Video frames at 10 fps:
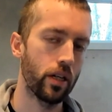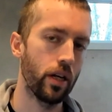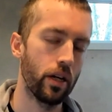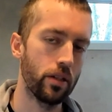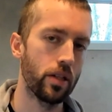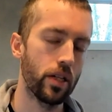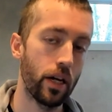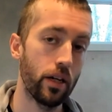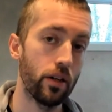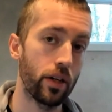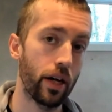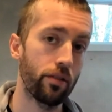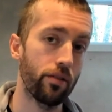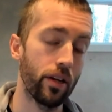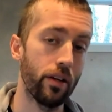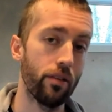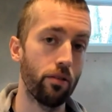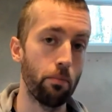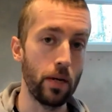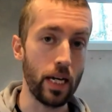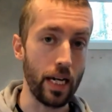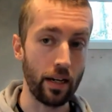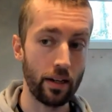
and today your guest is me.